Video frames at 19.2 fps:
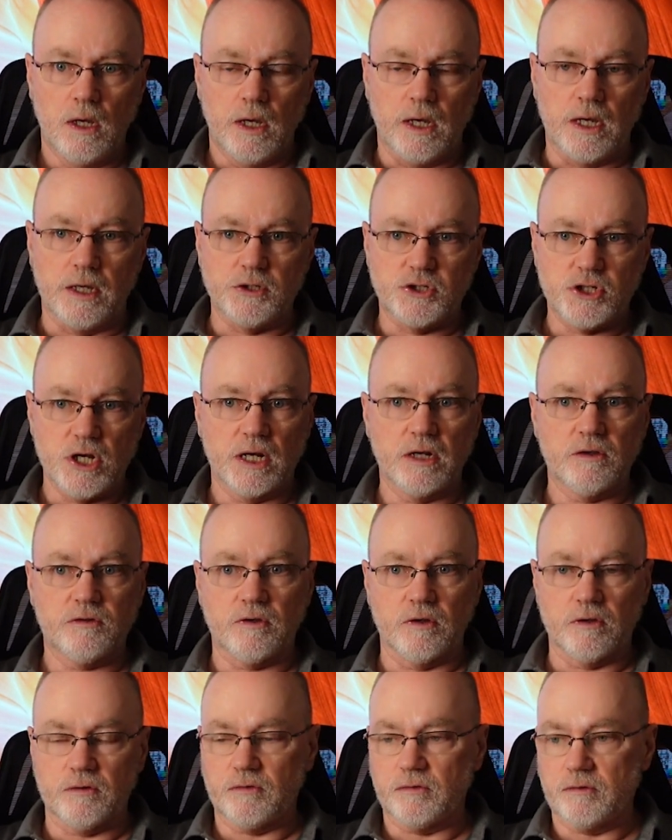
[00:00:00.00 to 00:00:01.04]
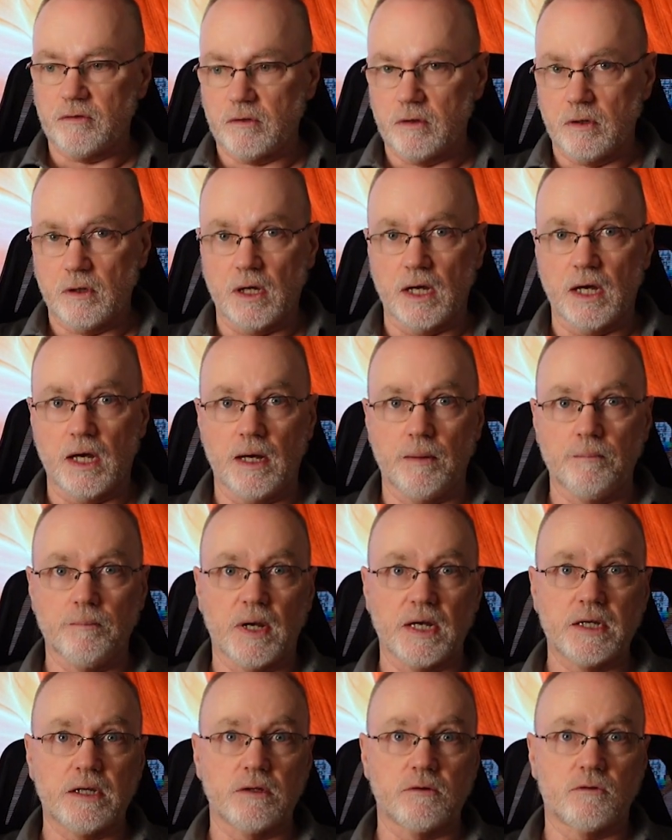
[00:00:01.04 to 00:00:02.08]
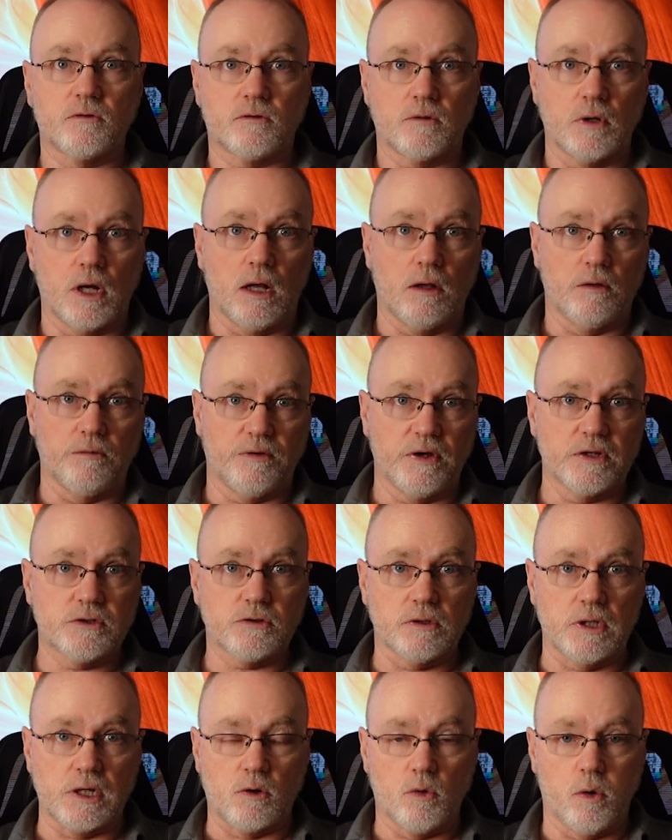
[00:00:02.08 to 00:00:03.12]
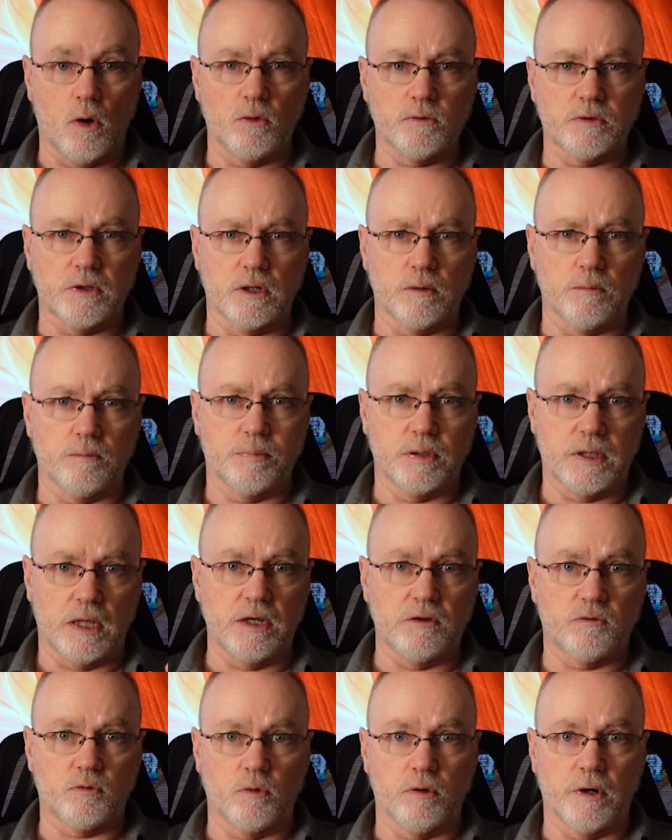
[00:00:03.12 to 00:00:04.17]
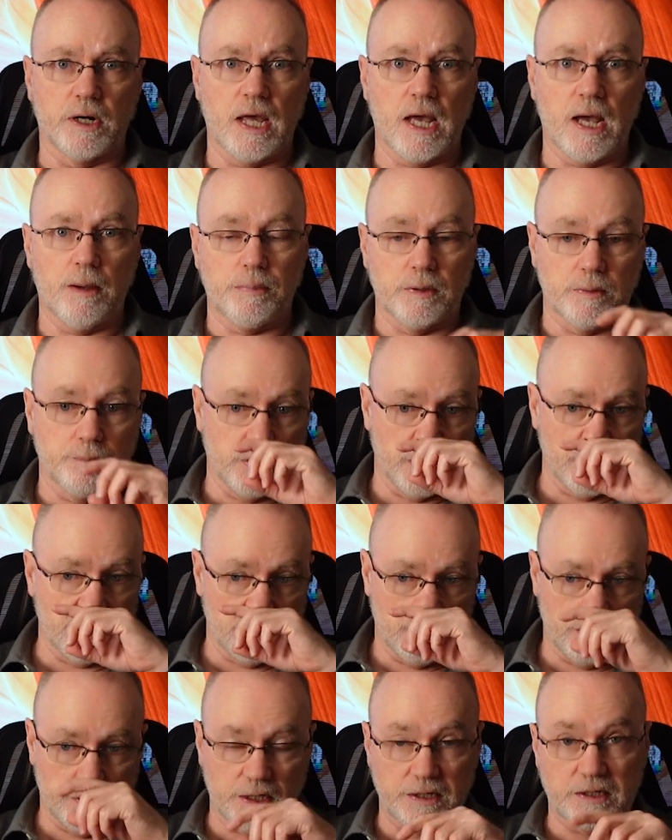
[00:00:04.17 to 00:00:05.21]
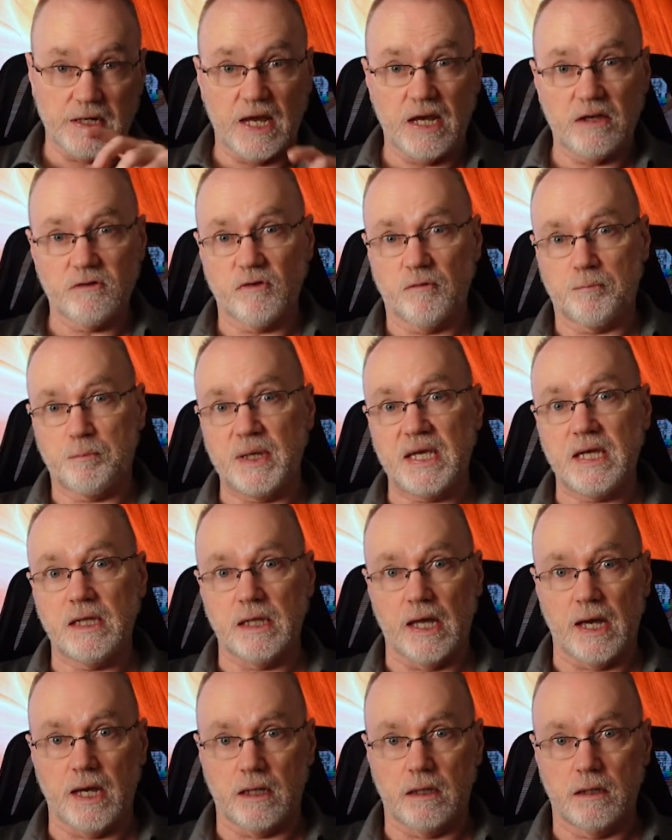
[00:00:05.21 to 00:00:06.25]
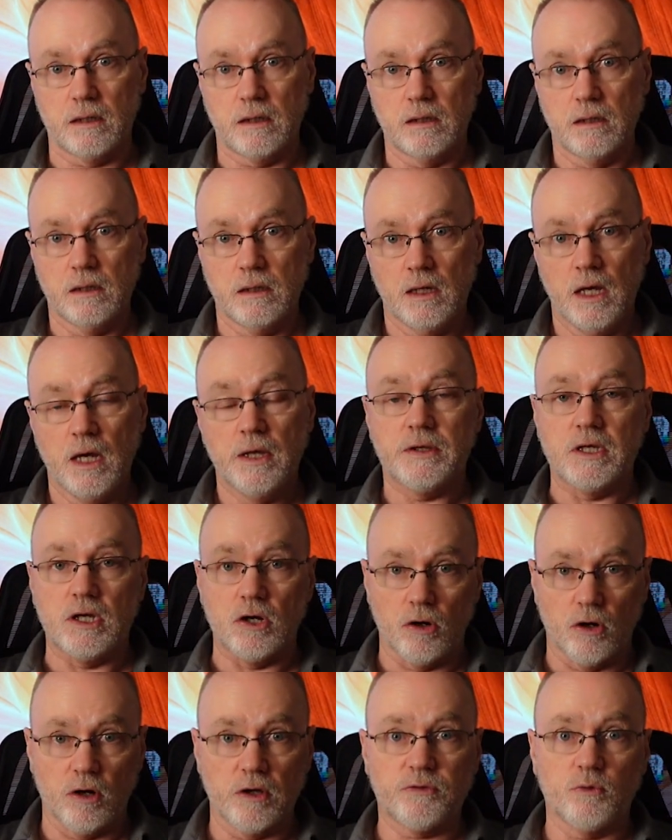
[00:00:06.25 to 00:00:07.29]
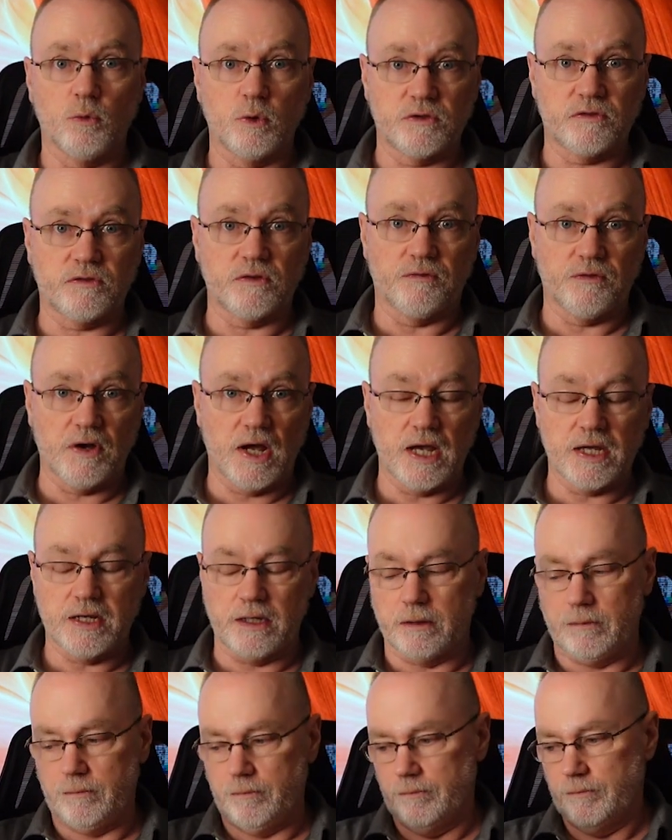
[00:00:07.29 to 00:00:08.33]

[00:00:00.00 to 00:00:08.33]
in Genesis, I'll eventually quote the place where it happened, but in the days of Peleg, the earth was divided.